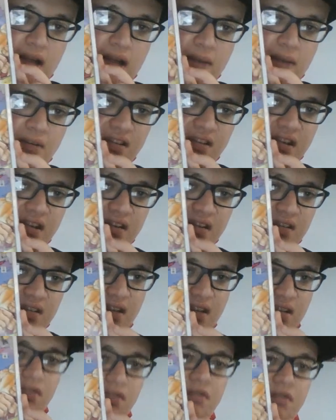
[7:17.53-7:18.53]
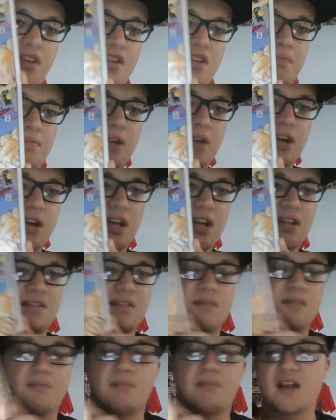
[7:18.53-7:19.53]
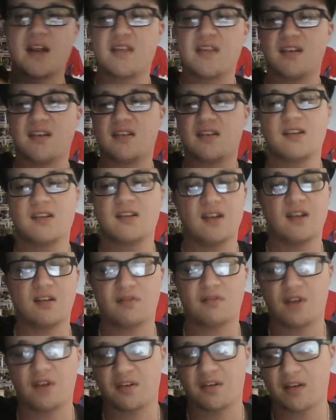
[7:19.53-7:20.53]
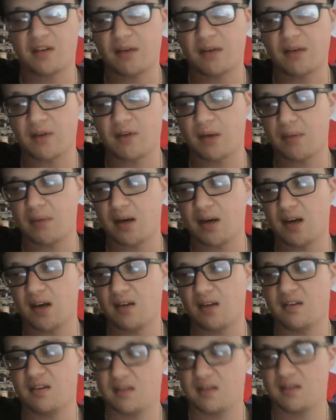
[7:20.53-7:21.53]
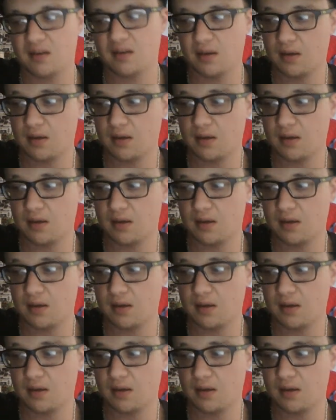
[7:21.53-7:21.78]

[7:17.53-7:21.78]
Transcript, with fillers: Nemesis's first appearance, but this is his first cover appearance.